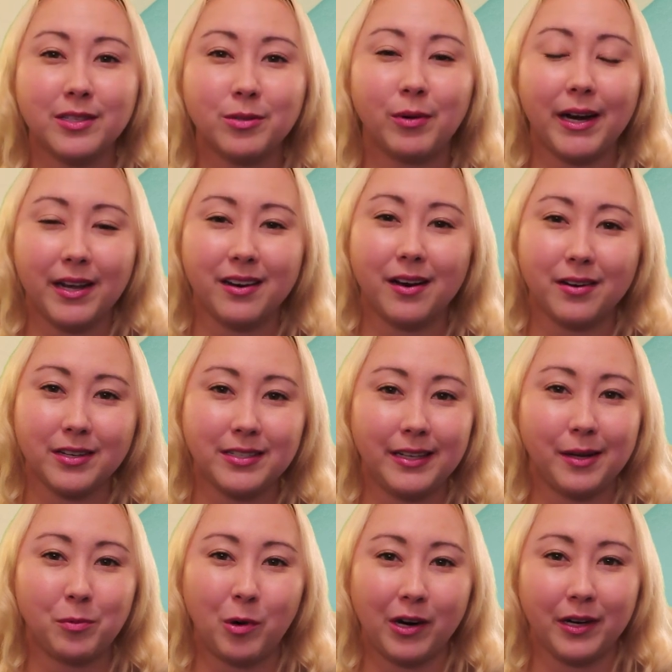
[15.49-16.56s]
so I can
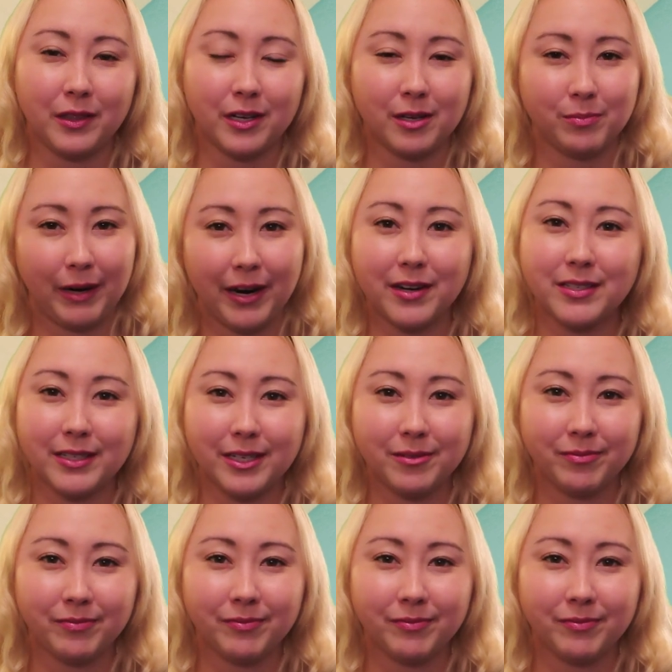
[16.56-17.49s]
understand wanting the comparison.